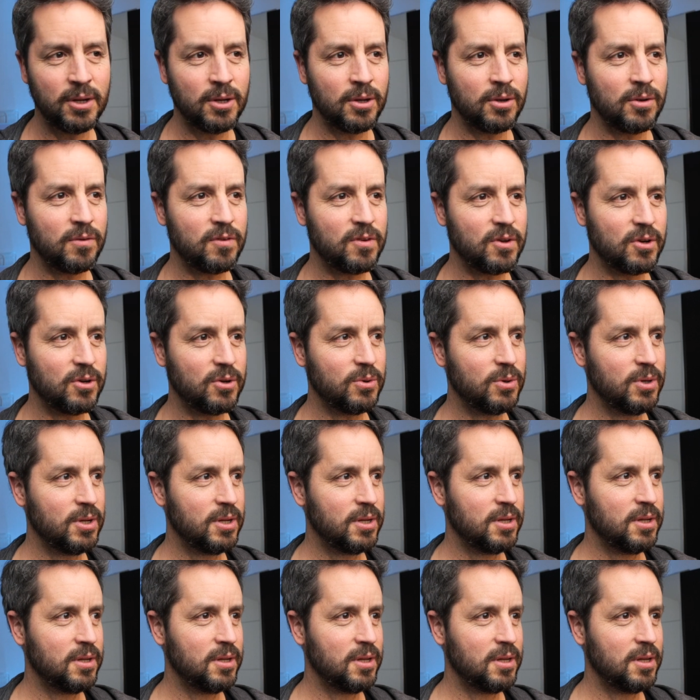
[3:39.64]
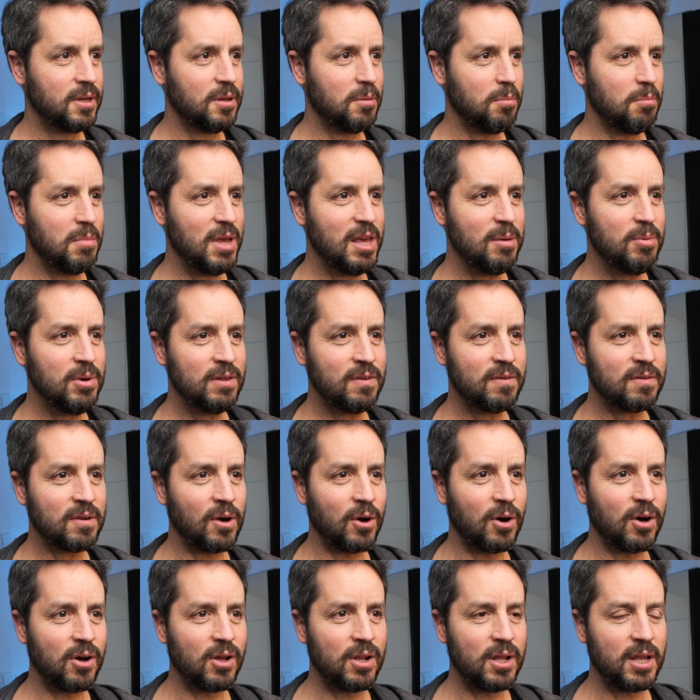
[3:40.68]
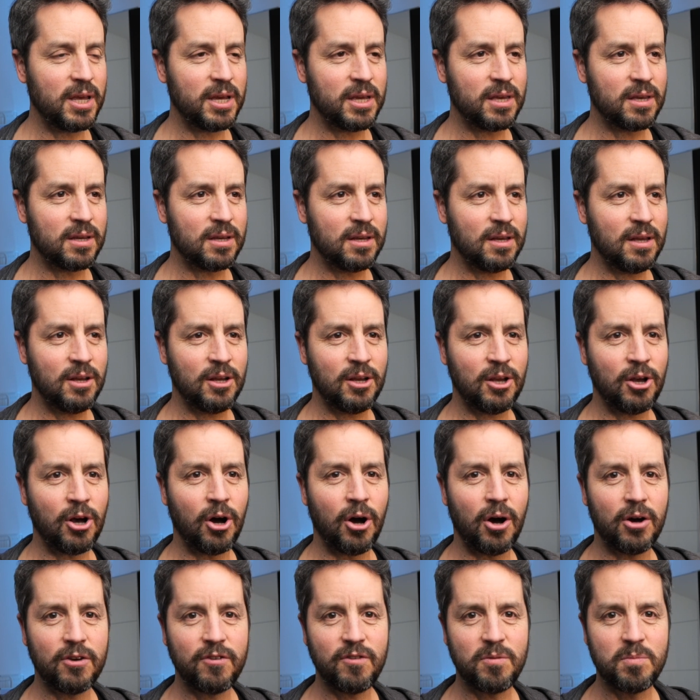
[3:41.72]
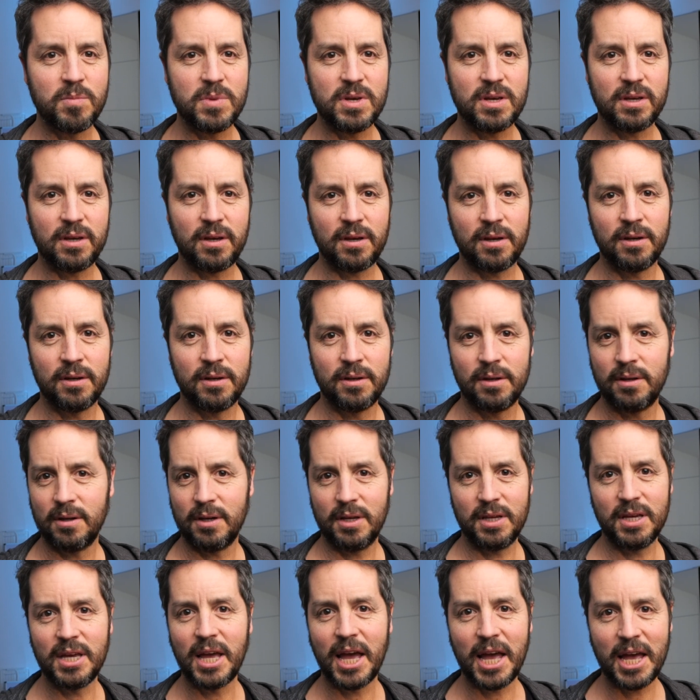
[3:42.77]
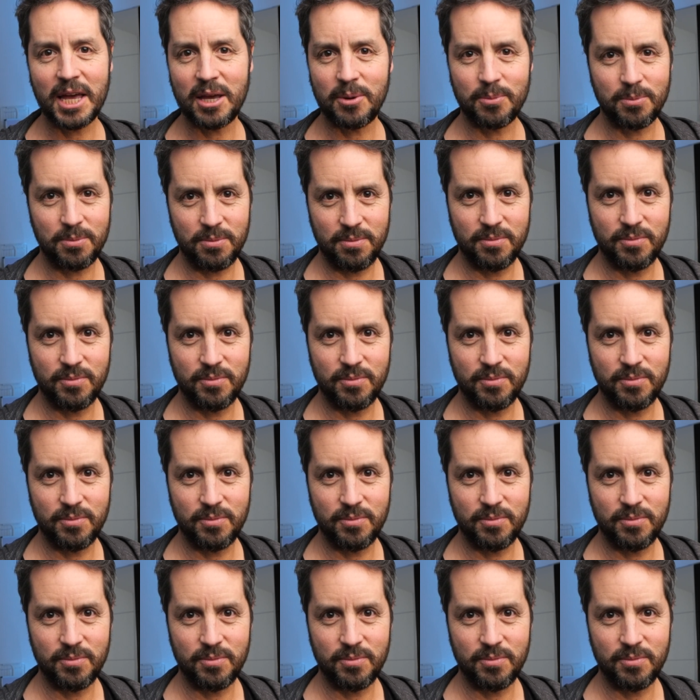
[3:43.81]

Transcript: So maybe it's all like a cosmic game.